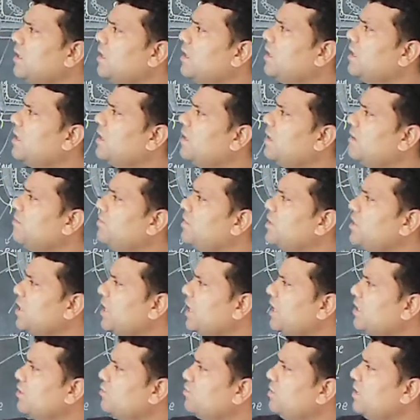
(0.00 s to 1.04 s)
which
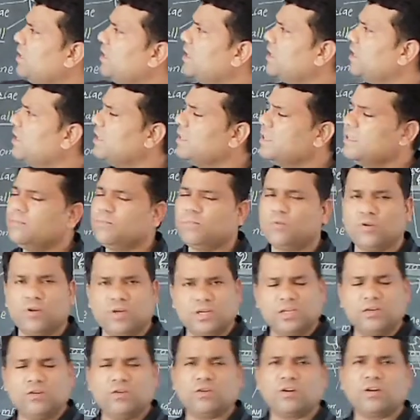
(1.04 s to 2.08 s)
actually tell the
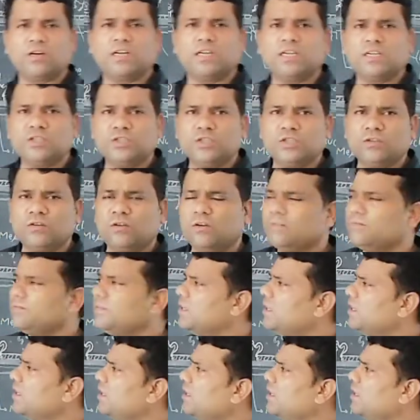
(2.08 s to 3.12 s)
body organization of
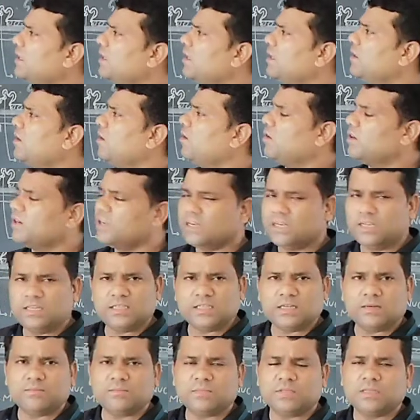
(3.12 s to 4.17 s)
the
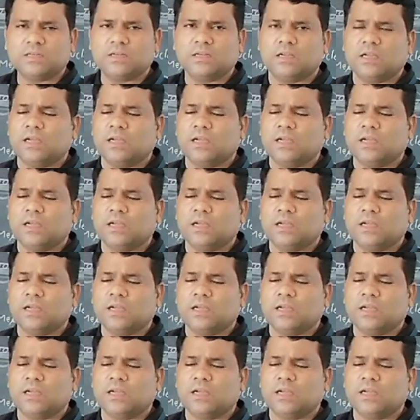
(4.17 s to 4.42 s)
organisms.